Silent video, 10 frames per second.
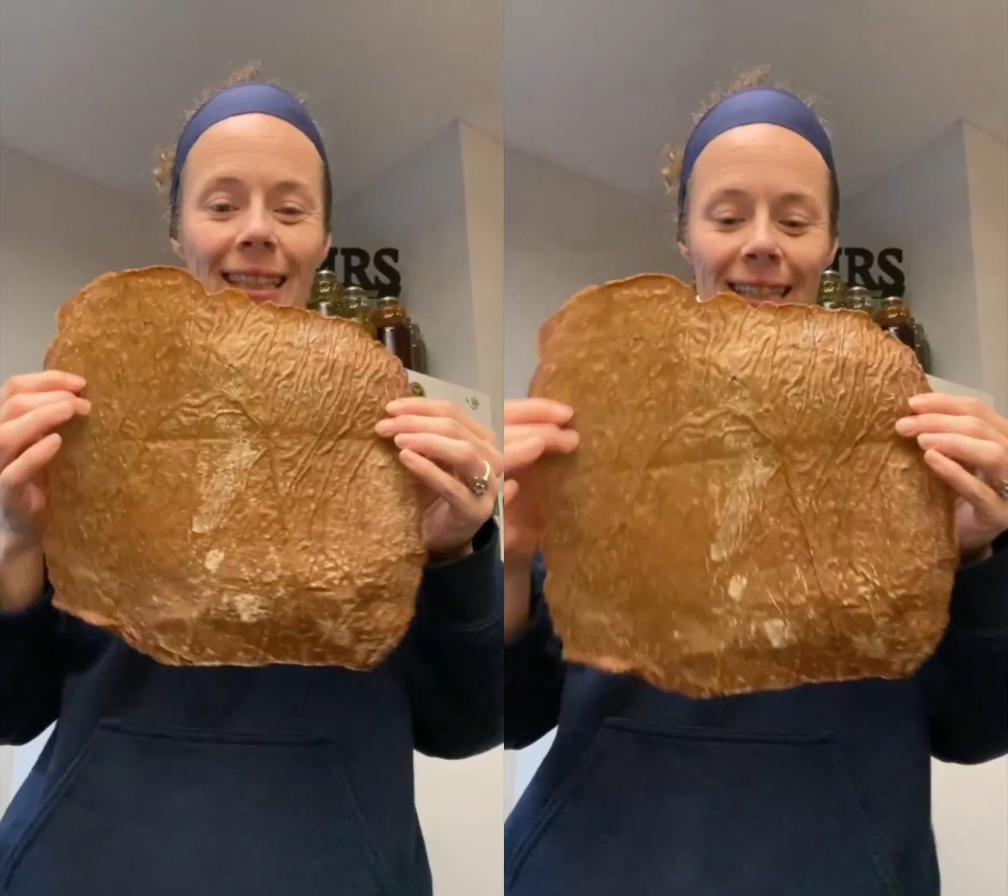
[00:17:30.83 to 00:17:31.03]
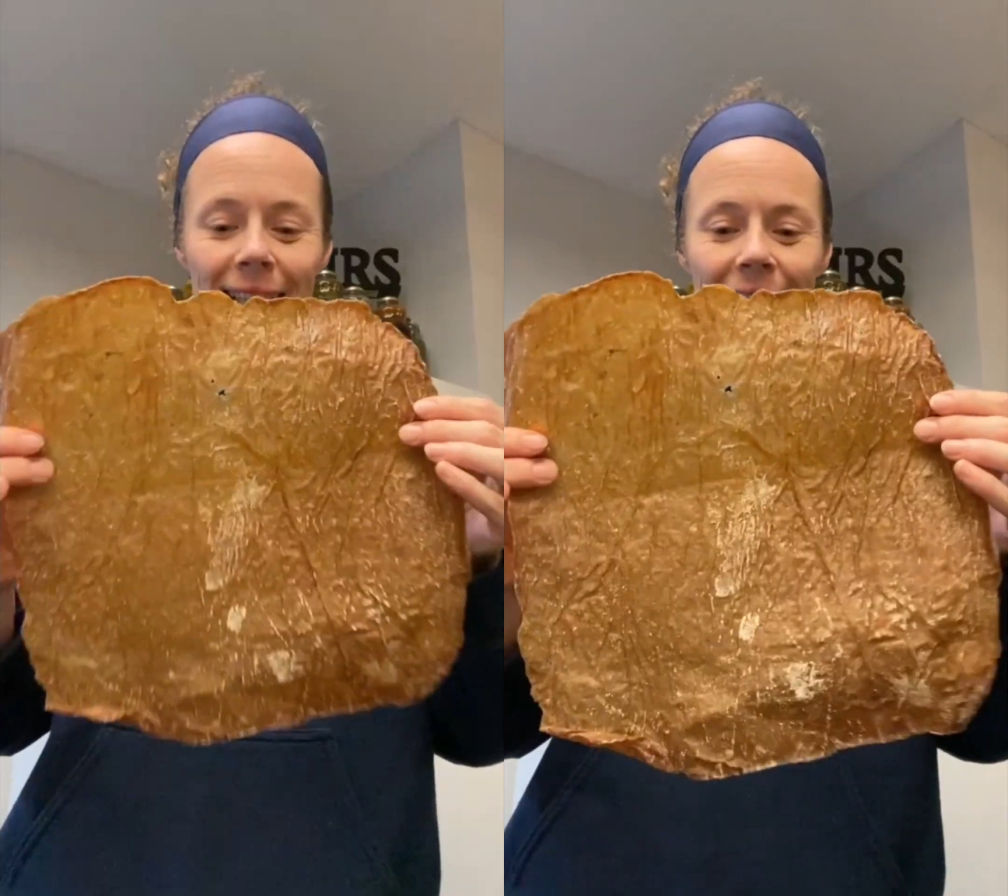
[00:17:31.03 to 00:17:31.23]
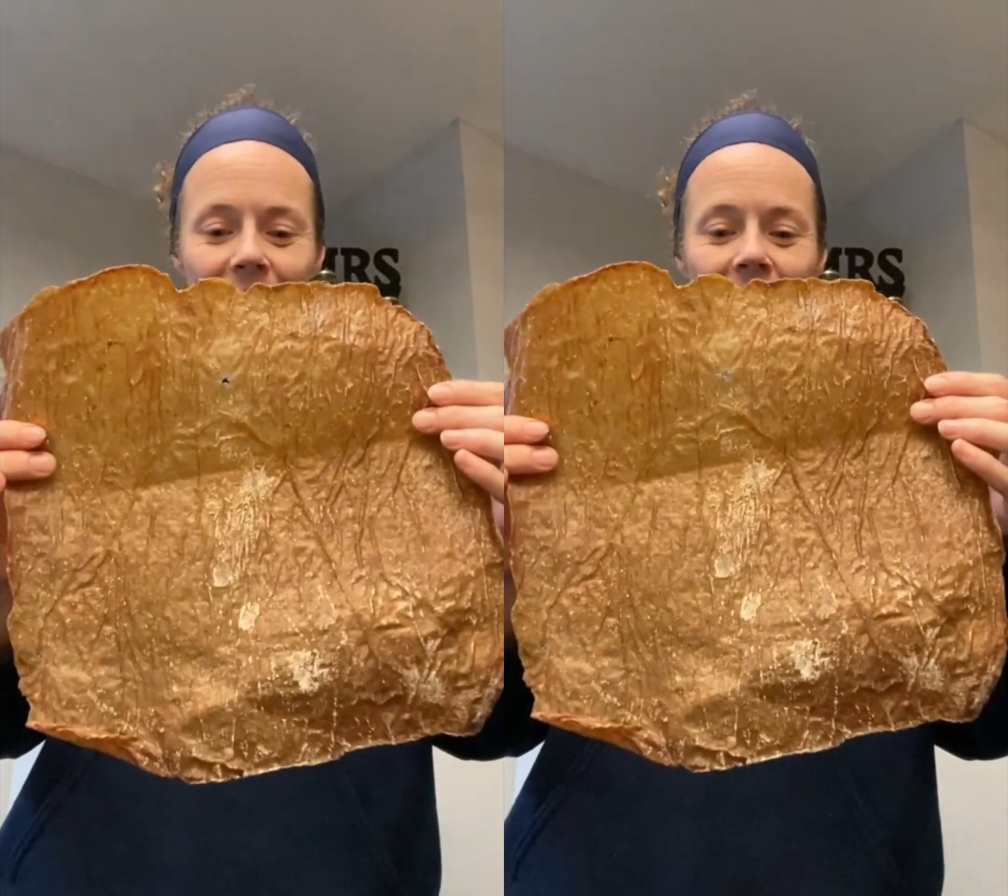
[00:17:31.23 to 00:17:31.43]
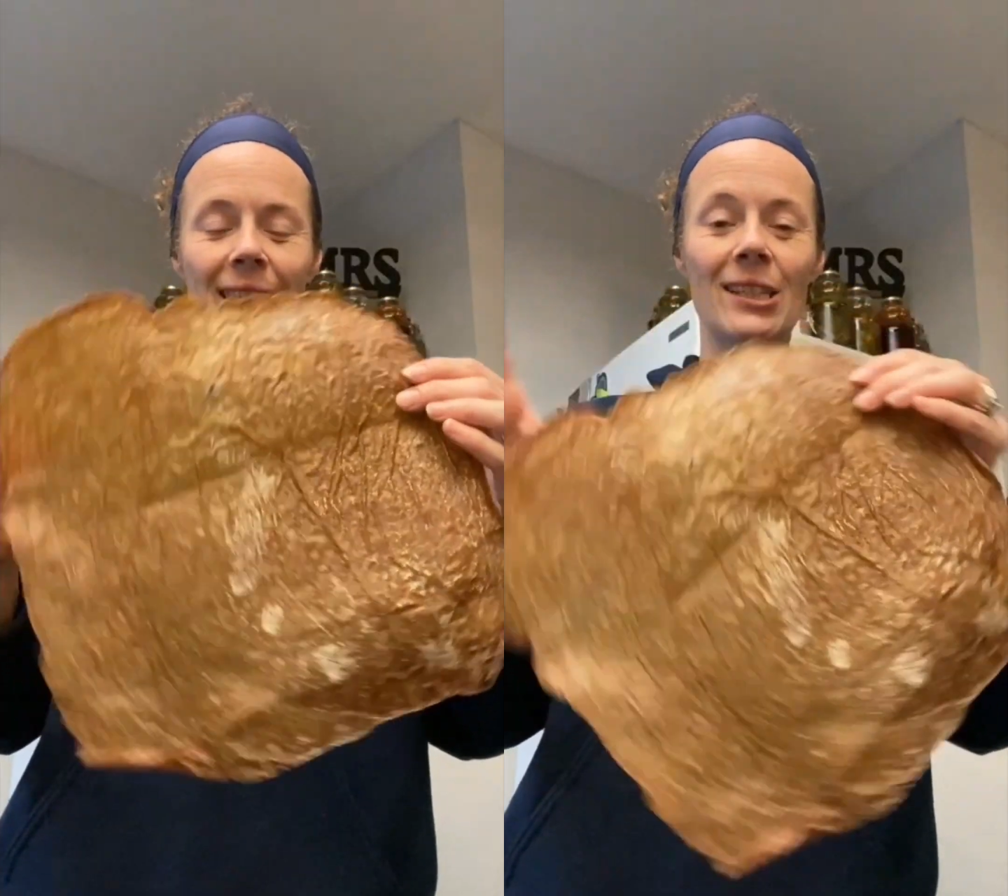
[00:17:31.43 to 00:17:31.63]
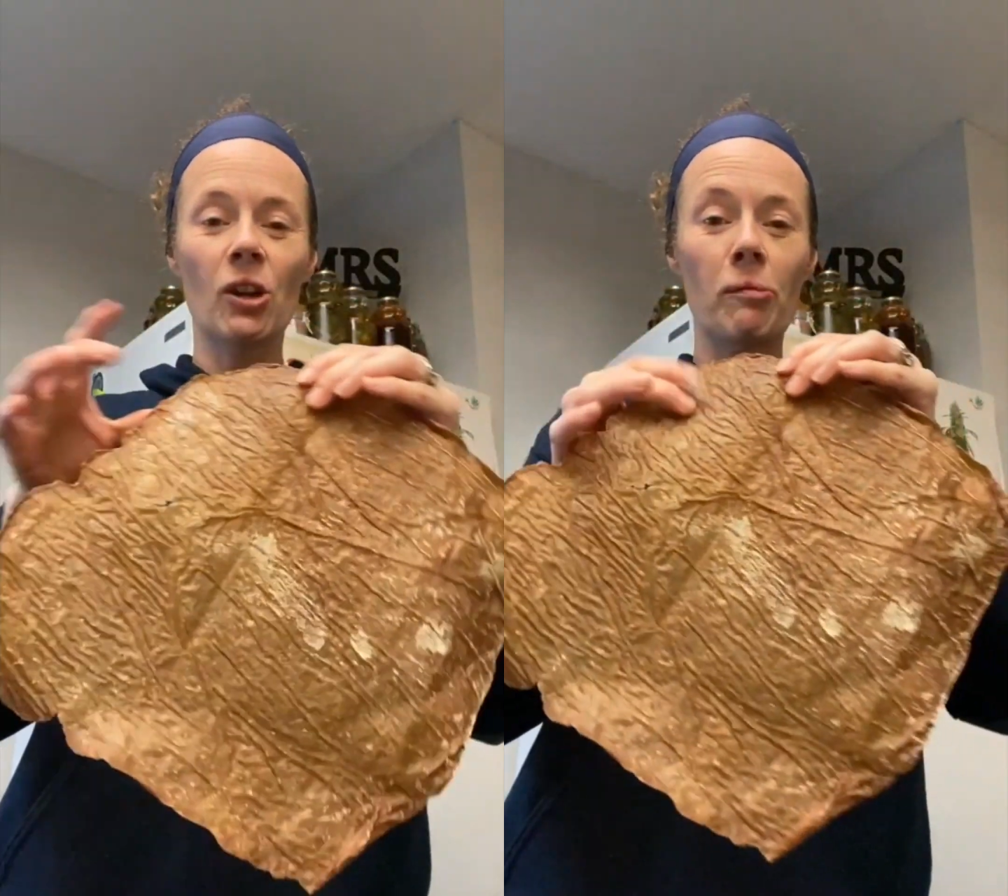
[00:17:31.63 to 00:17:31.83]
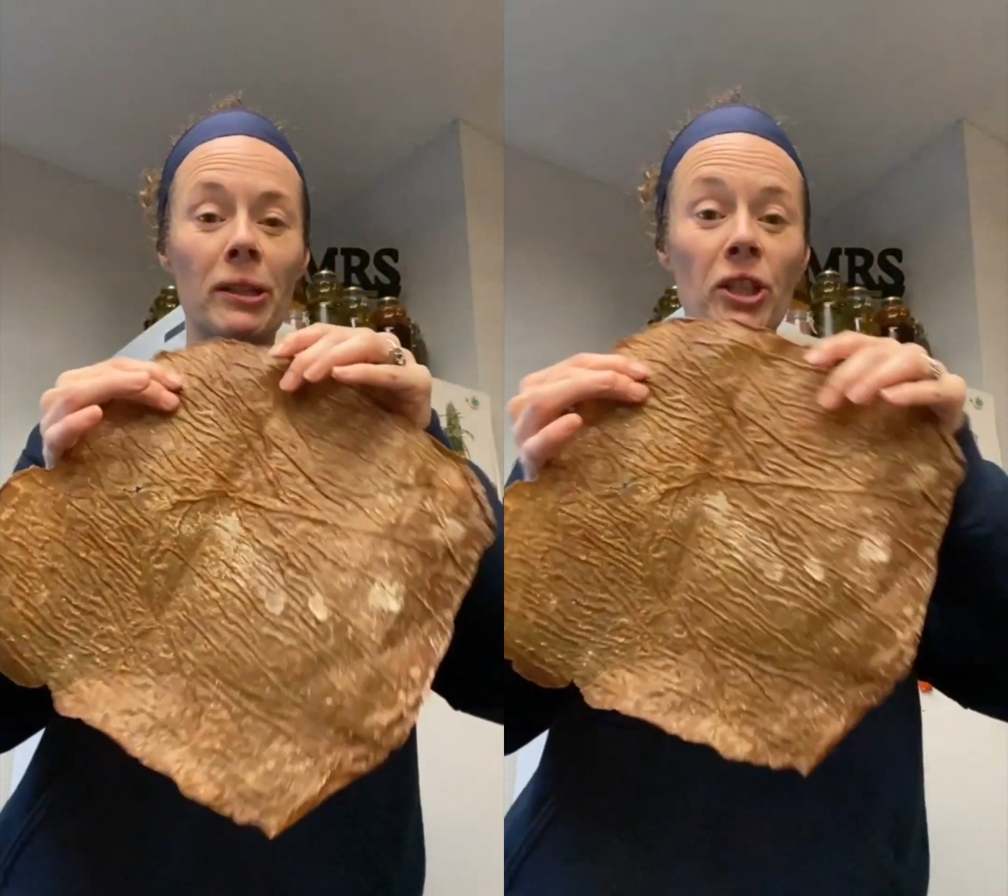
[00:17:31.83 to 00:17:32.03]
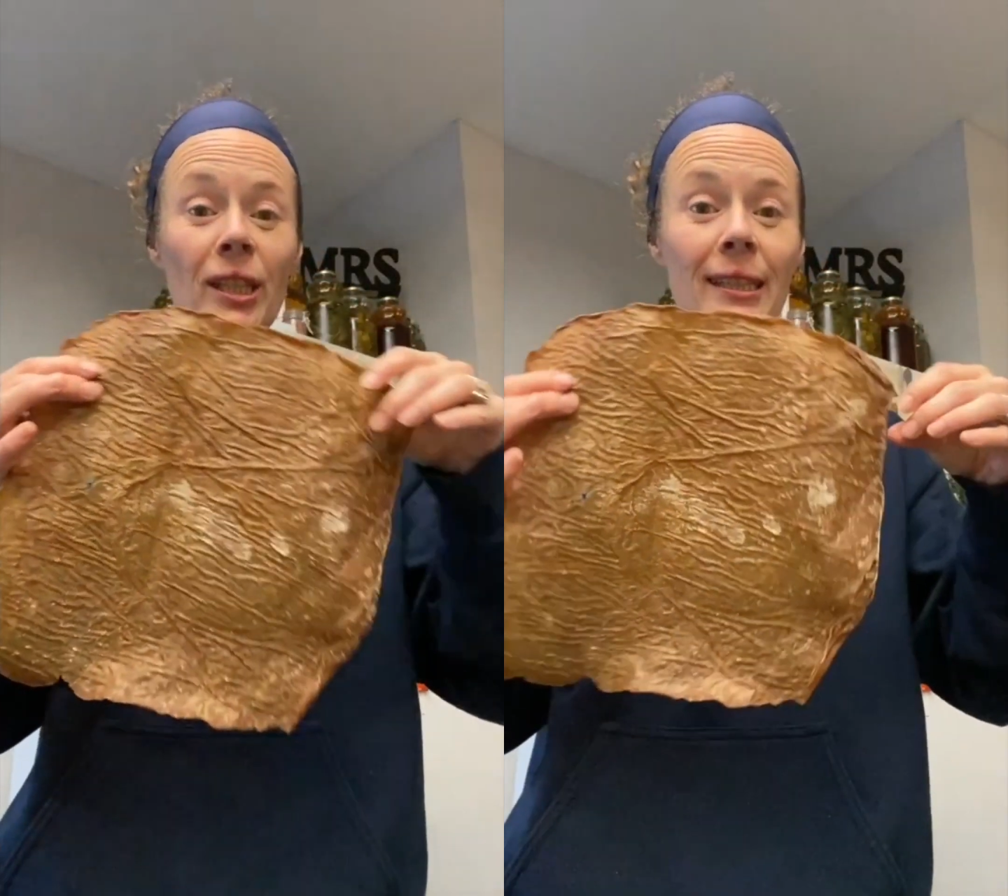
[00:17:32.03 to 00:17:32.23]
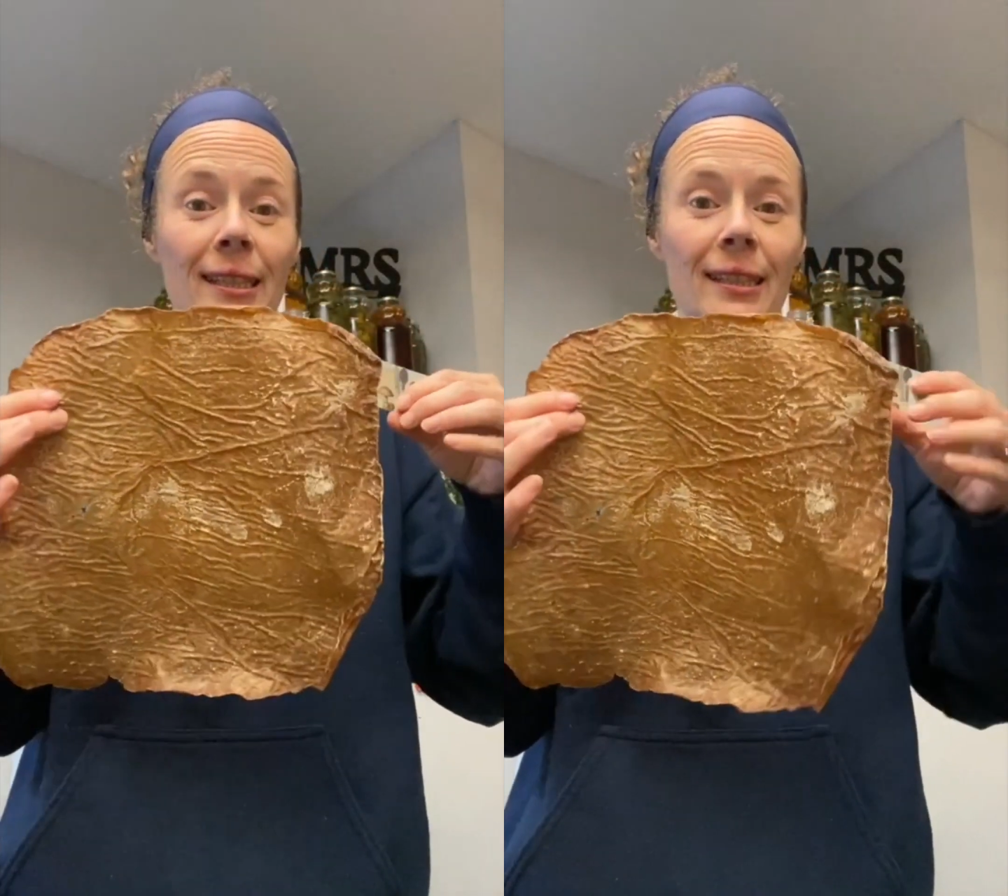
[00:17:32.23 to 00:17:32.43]
This is a SCOBY
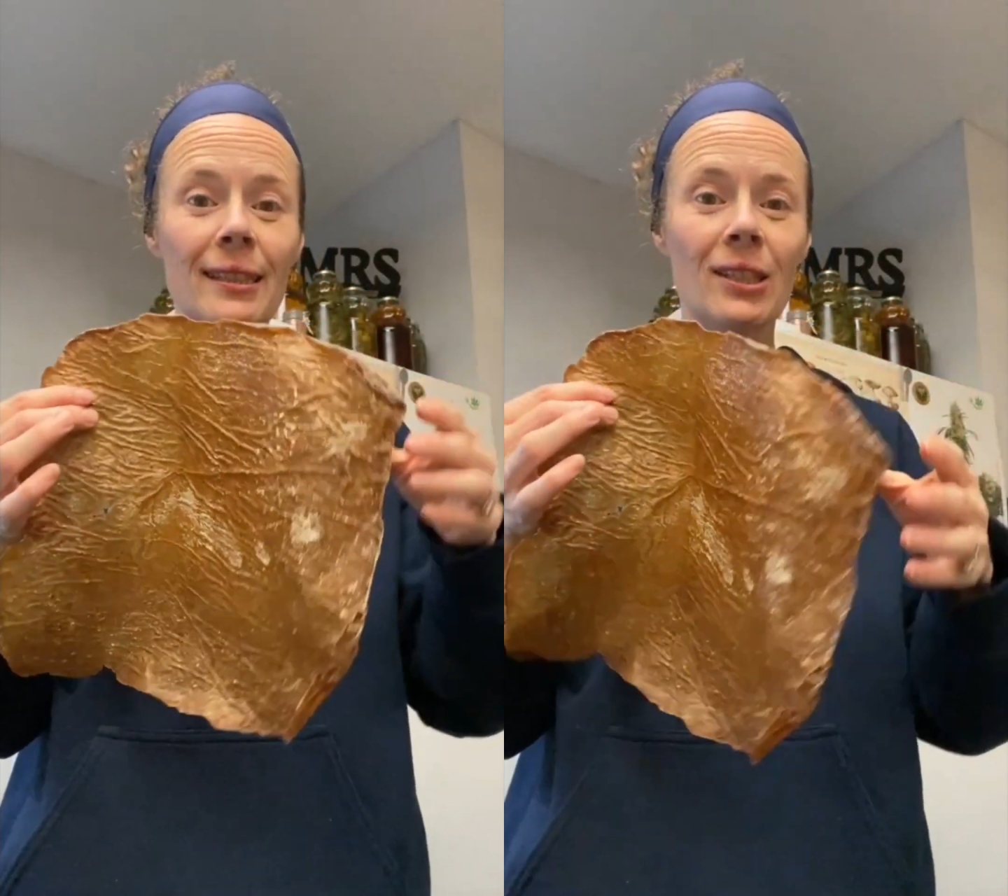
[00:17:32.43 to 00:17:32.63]
sheet.